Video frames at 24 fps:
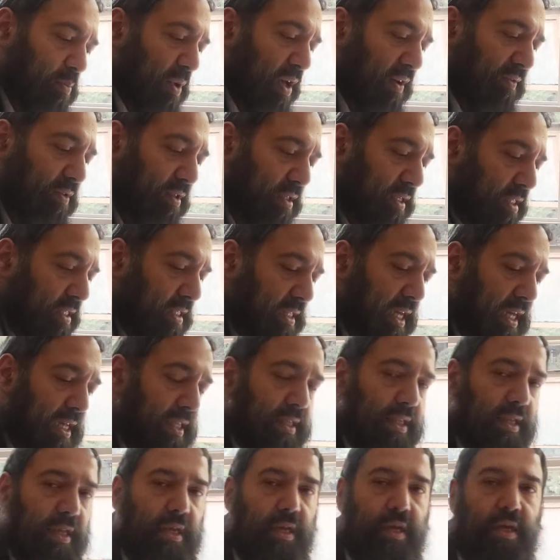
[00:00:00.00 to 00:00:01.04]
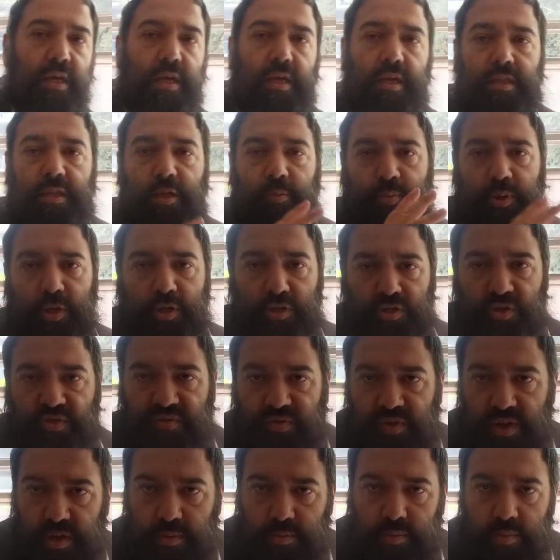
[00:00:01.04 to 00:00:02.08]
we have to understand the
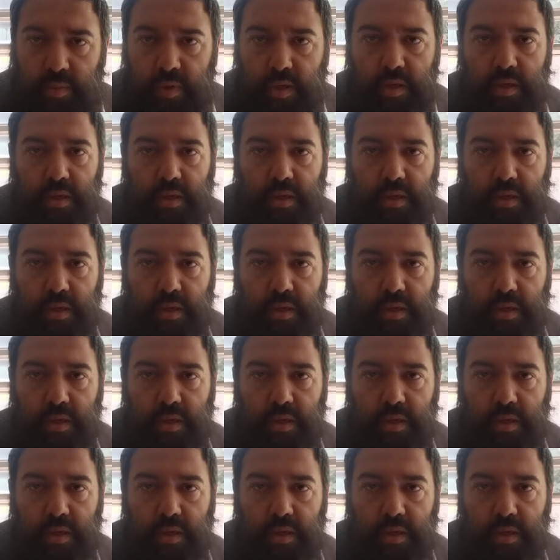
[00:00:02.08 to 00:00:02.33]
Parzufim